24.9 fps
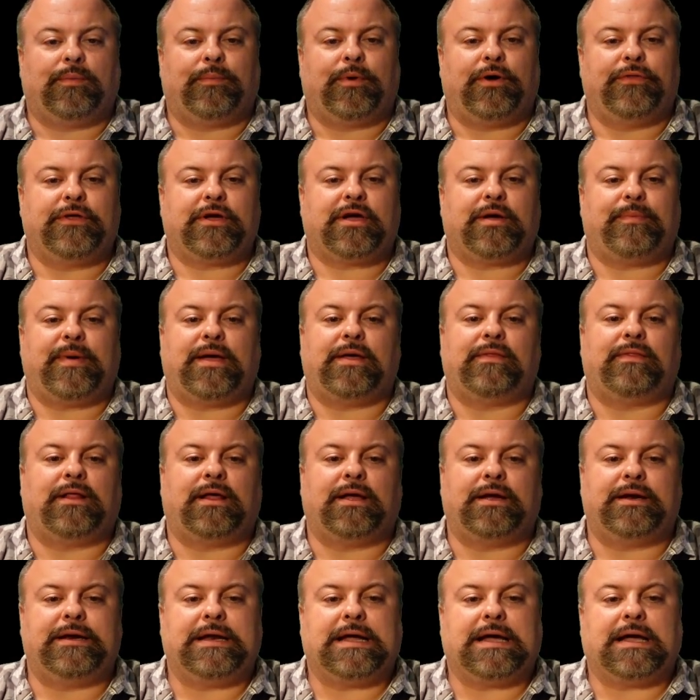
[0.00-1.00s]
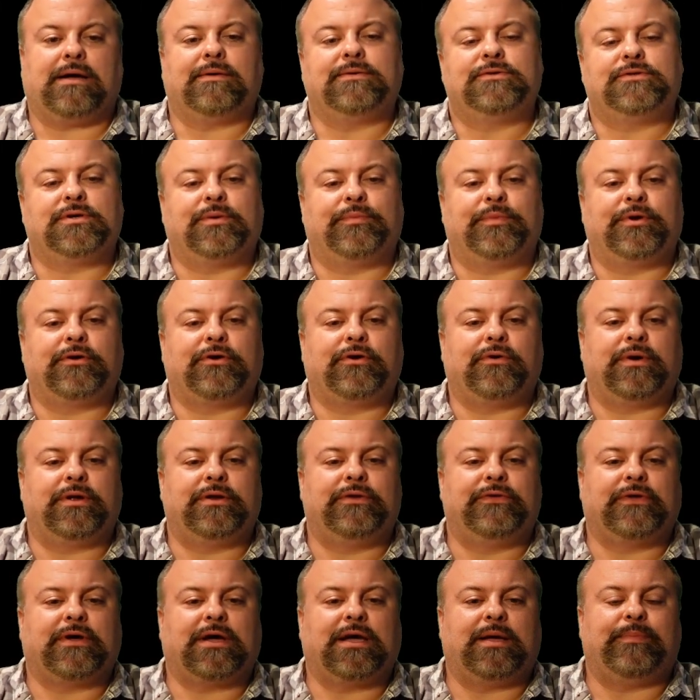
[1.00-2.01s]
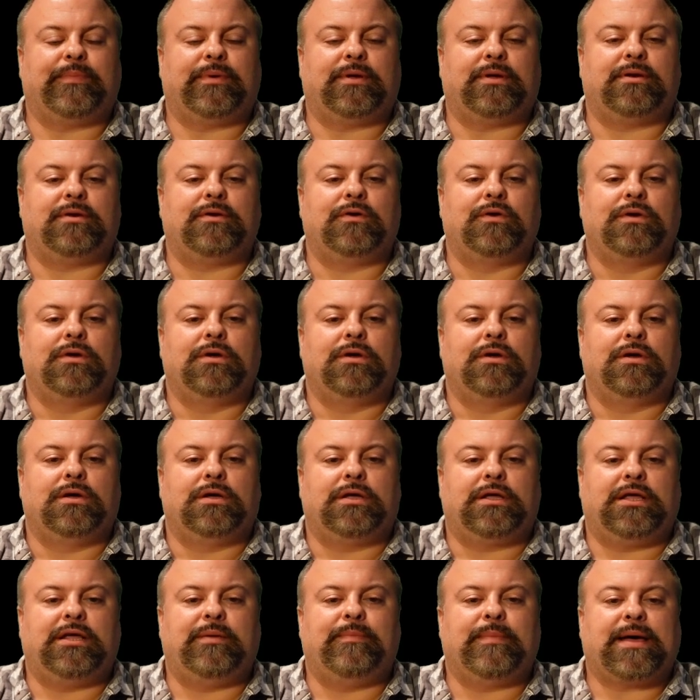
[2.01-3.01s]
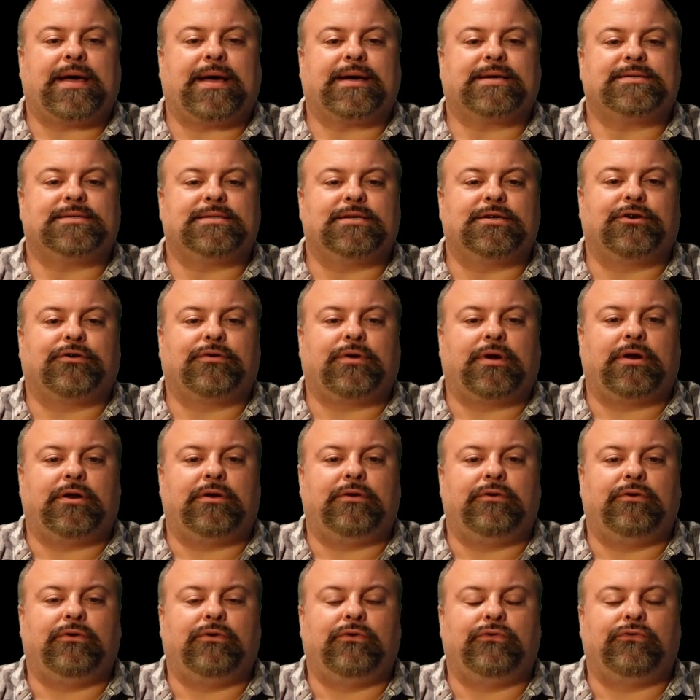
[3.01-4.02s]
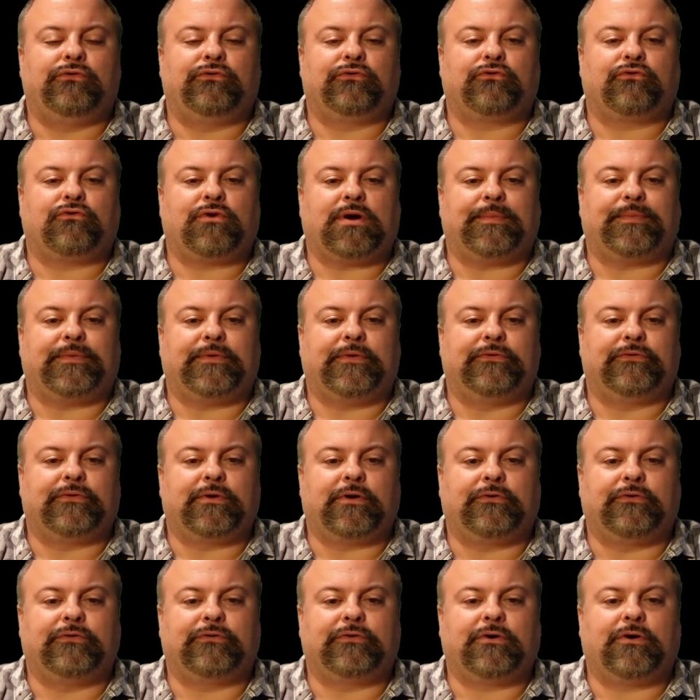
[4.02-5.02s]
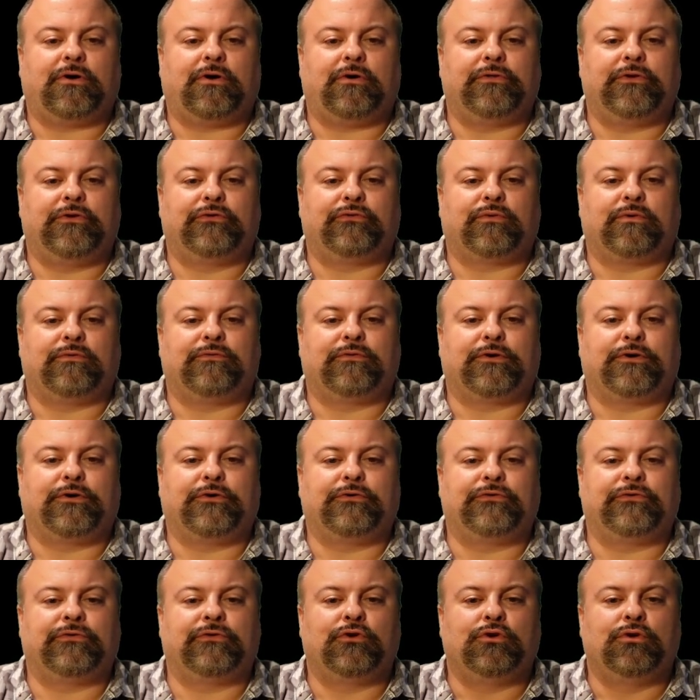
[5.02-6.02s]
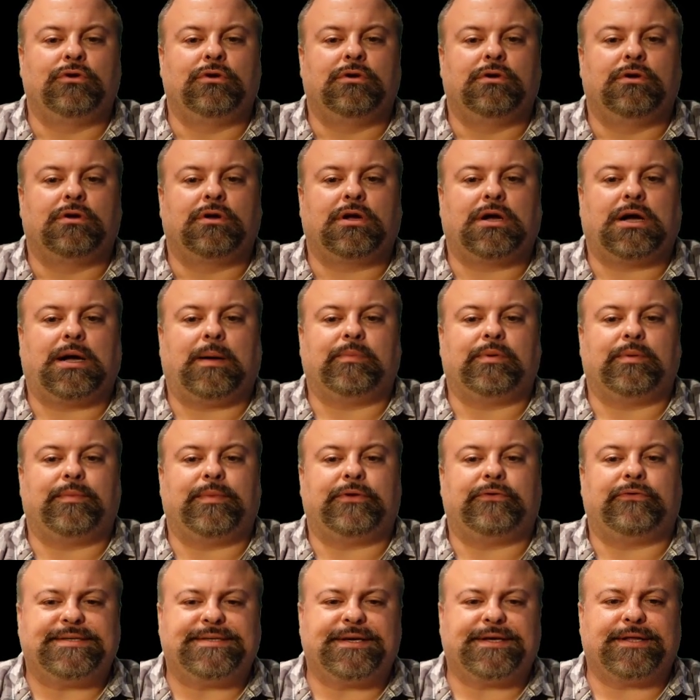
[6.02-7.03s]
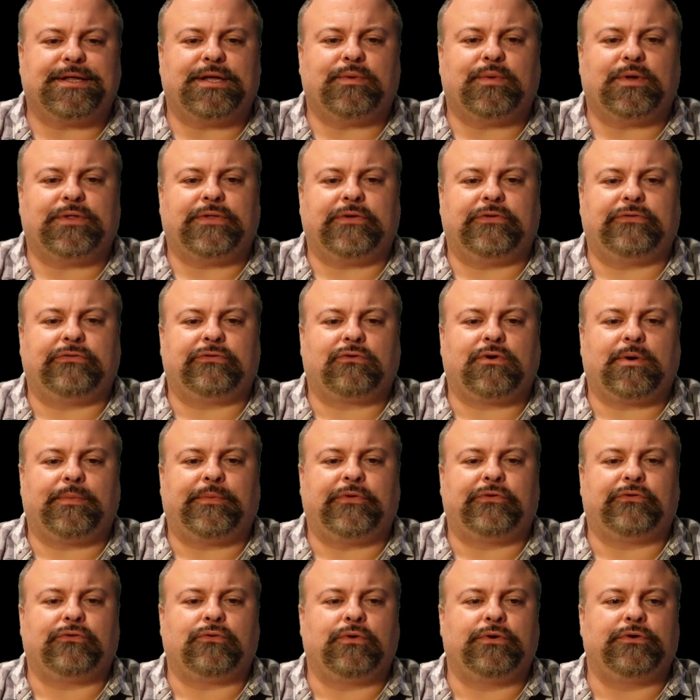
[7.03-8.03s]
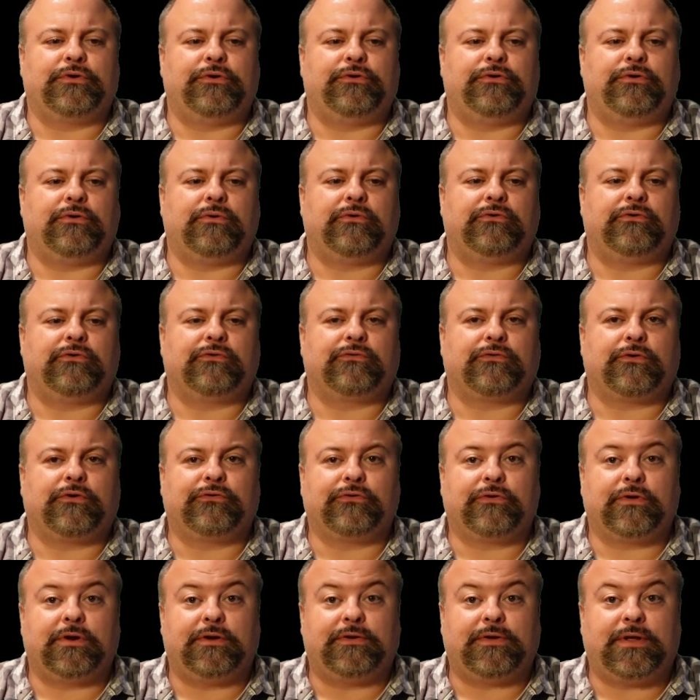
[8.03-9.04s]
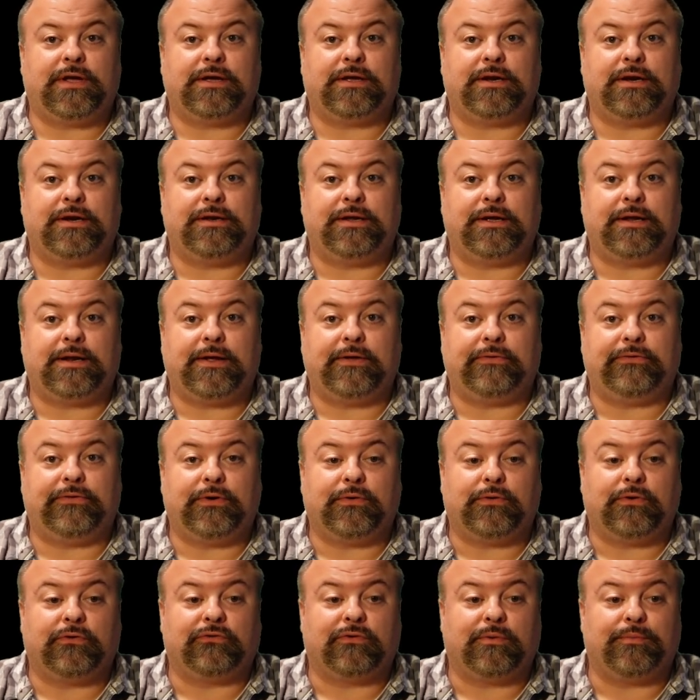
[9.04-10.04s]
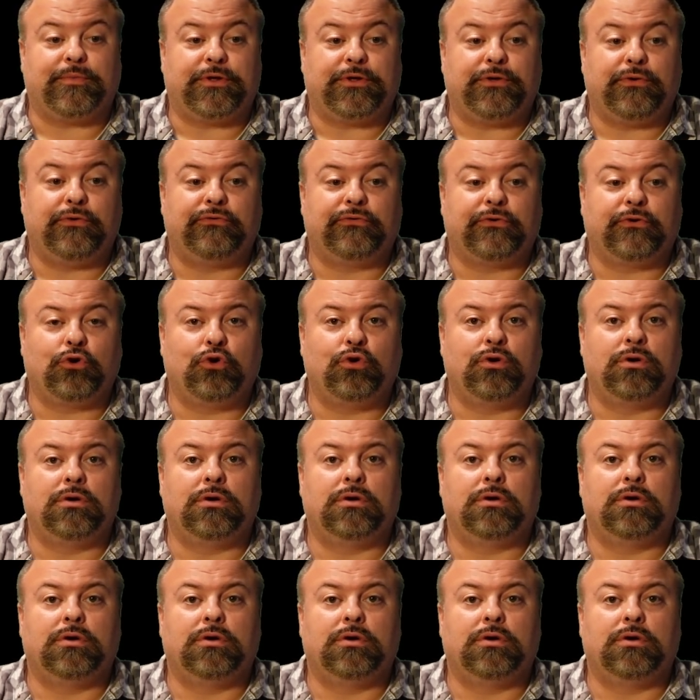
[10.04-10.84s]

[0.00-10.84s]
I'm on the command line now, and so I'm going to go ahead and type in Emacs and create a new script. And so I'll just call this reverse complement. Basically, what this script is going to do is it's first going to take in a DNA sequence from the user.